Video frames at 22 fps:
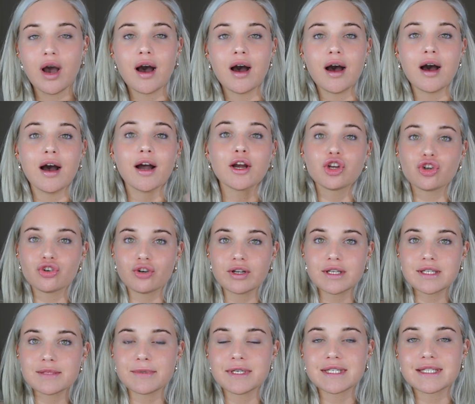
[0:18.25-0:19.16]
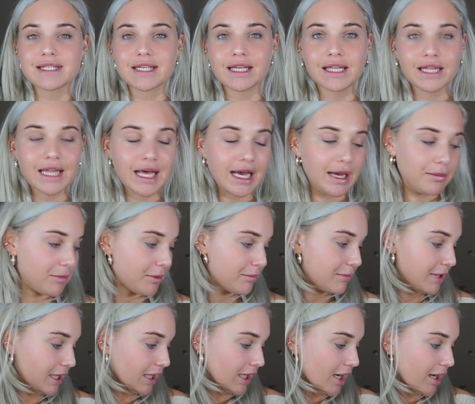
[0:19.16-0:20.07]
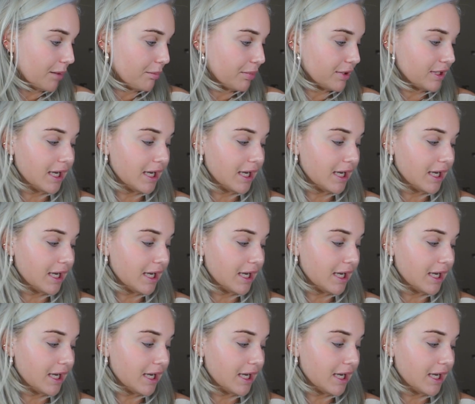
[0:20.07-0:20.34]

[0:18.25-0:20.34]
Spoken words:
a Christmas glam makeup.